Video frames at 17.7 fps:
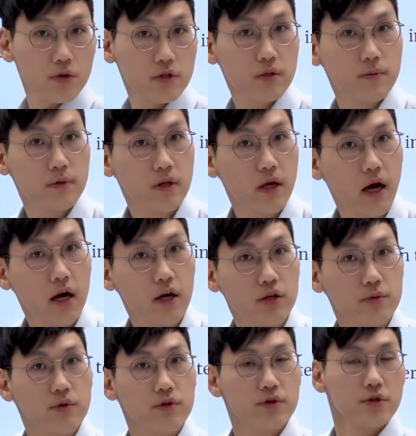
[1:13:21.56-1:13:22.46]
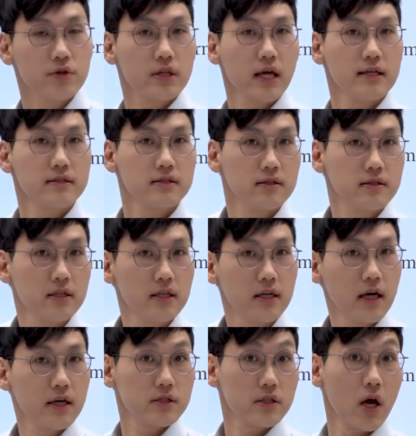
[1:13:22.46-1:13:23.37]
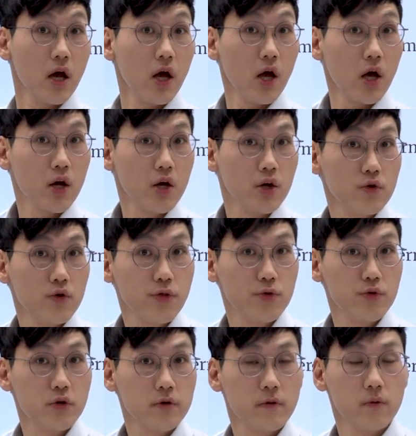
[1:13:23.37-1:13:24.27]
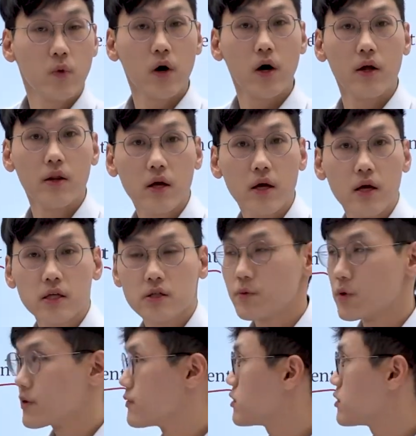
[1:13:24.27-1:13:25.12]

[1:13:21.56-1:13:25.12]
to be the argument? Tangent theta is root 3 over 1, so one of the